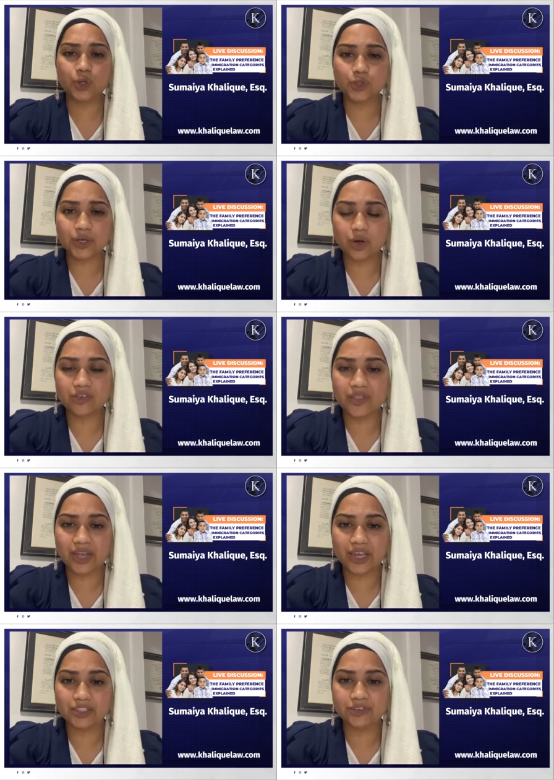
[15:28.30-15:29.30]
children over
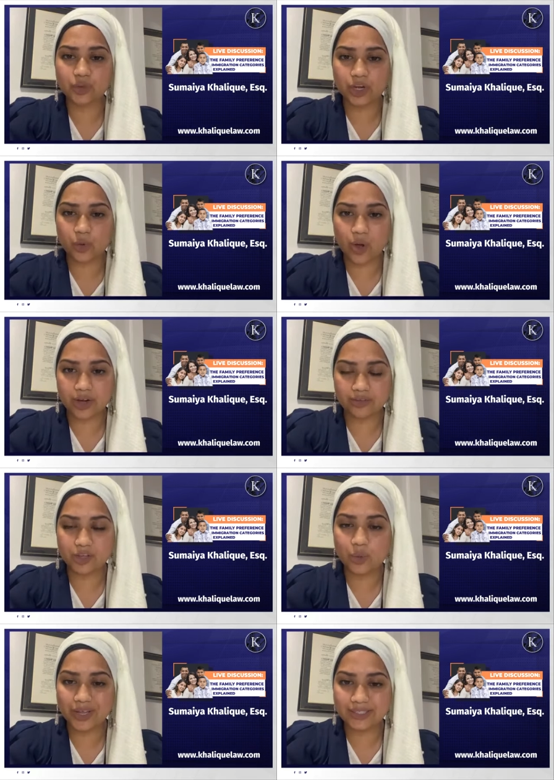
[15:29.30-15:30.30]
the age of 21
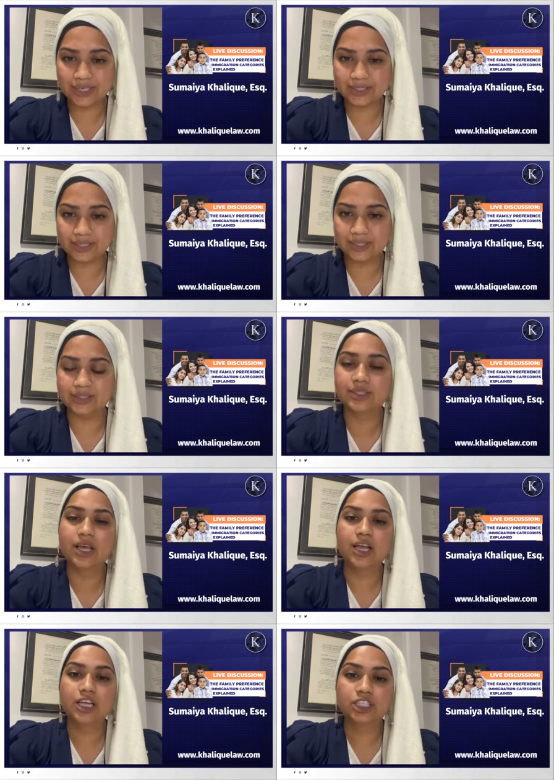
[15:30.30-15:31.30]
of U.S. citizens,
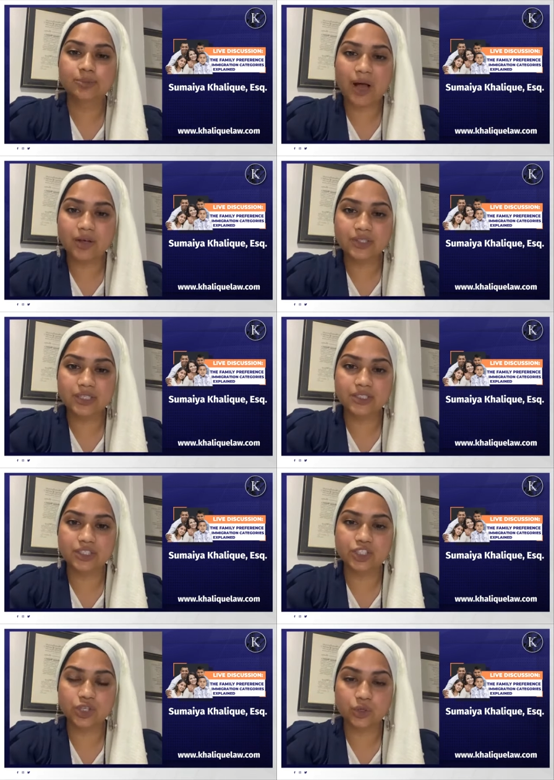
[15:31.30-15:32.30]

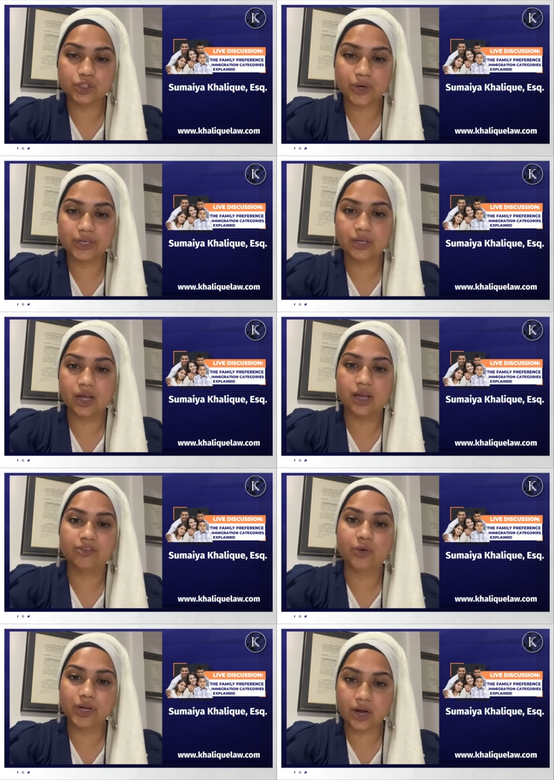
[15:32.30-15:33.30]
spouses and children
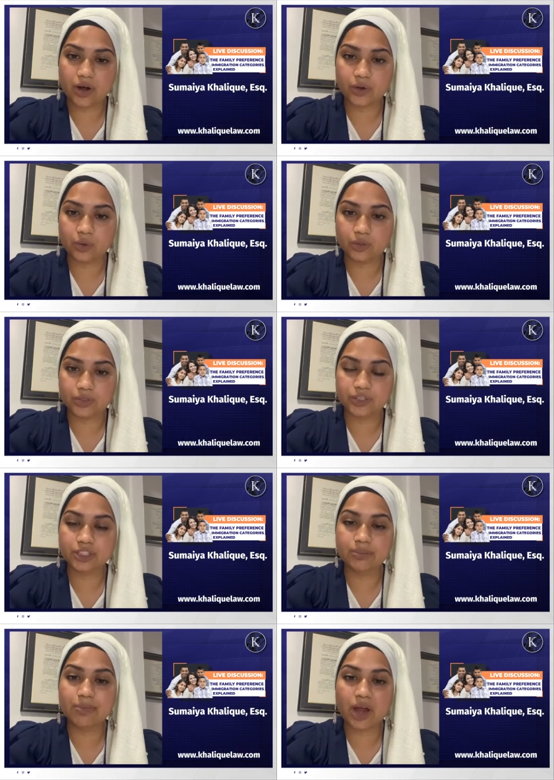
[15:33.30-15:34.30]
of green card
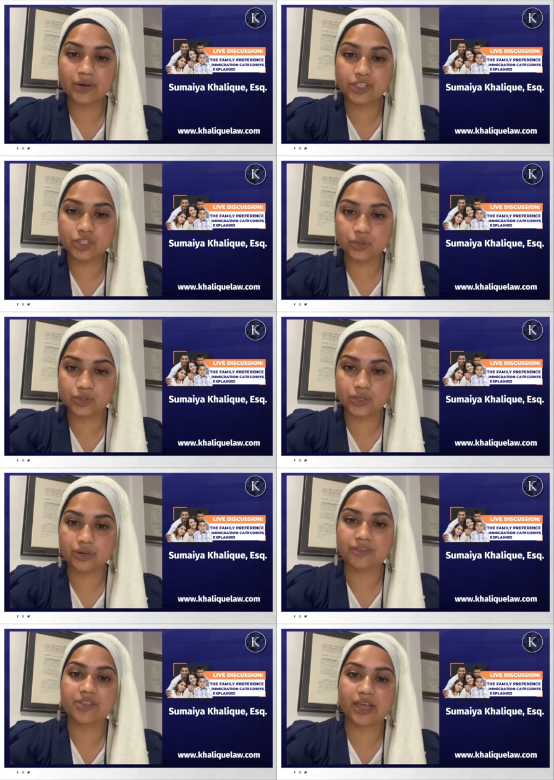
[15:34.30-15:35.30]
holders, married
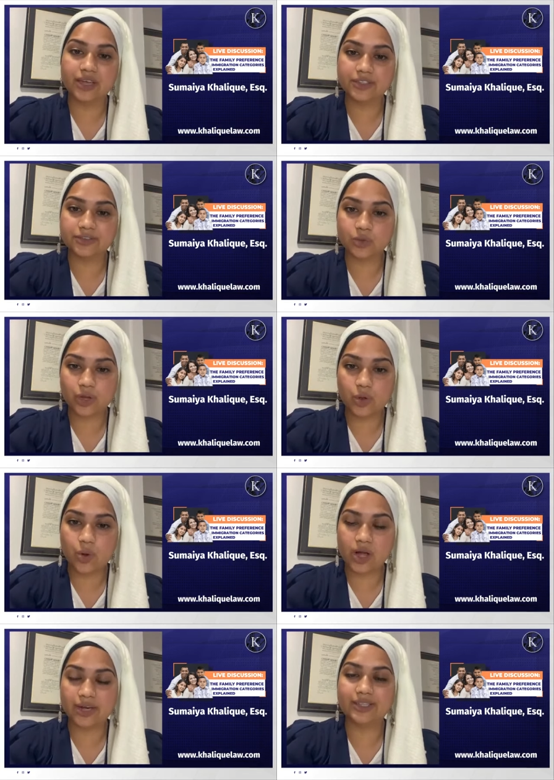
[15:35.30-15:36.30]
children over the age of
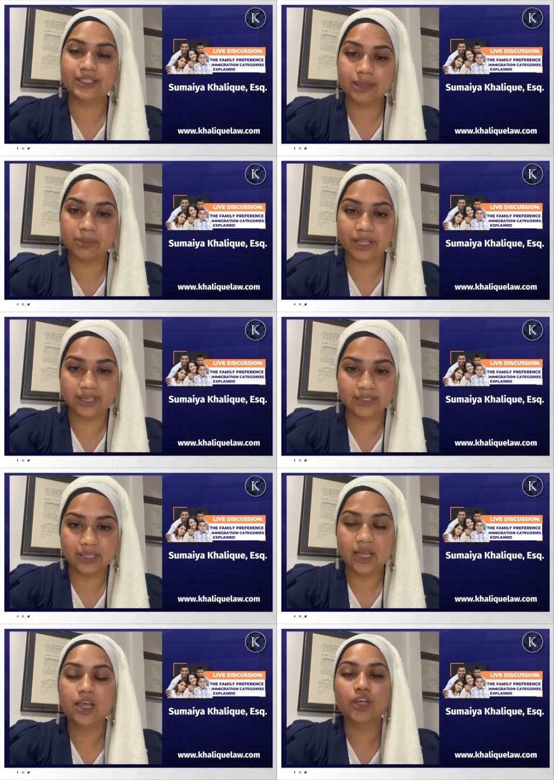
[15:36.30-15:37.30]
21, and
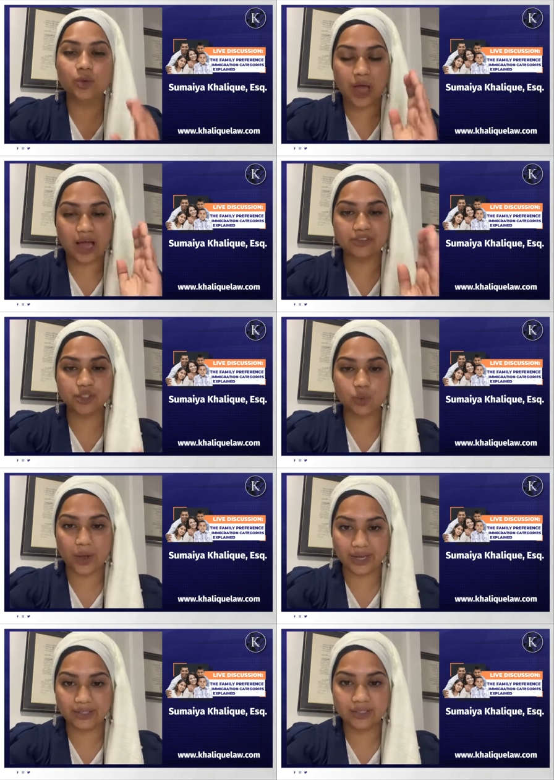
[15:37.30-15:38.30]
siblings, you have to
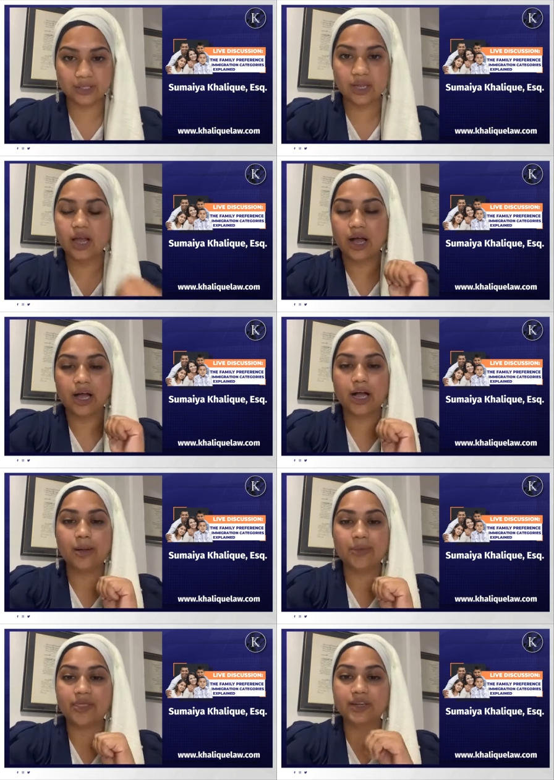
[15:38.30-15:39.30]
wait.
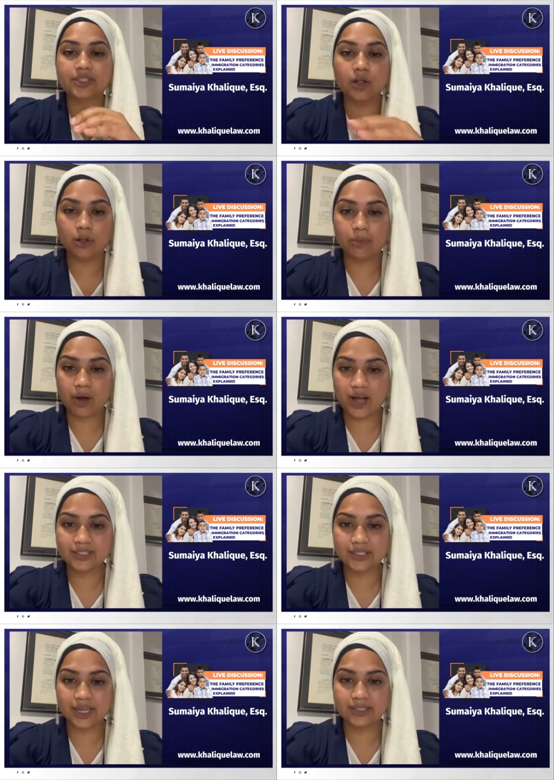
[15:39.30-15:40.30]
And there's a whole
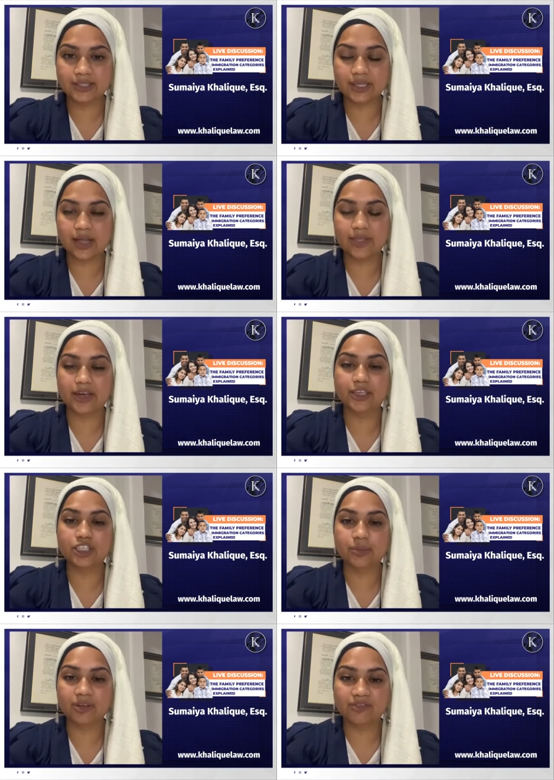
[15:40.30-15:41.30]
process that
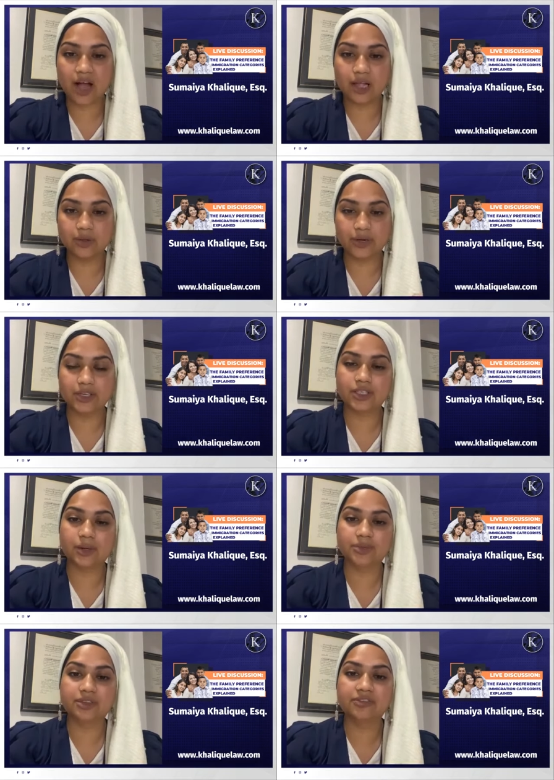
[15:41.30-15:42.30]
needs to be followed in
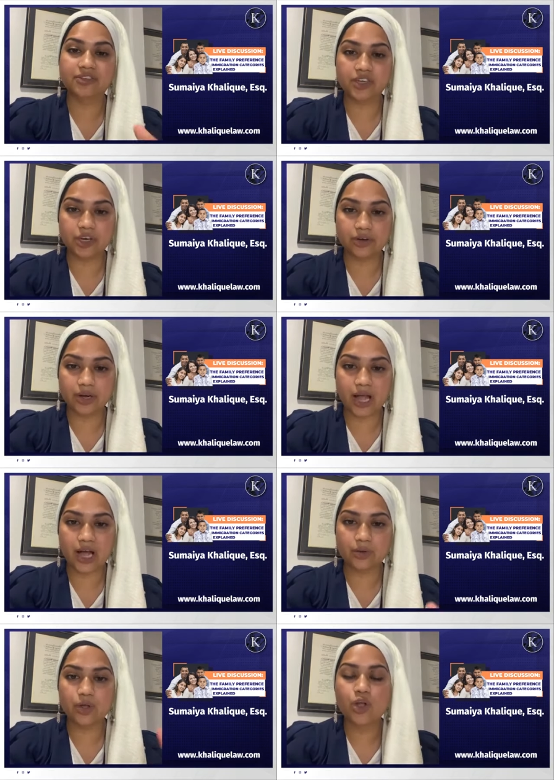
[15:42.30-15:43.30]
terms of figuring
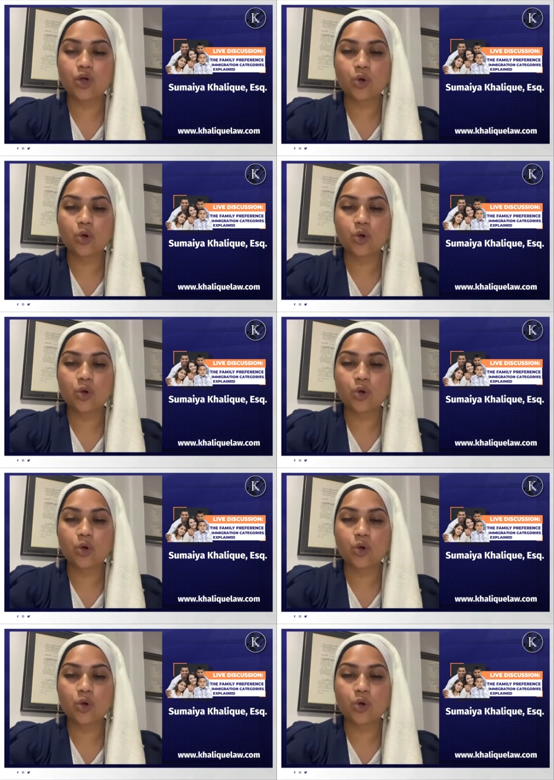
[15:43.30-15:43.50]
out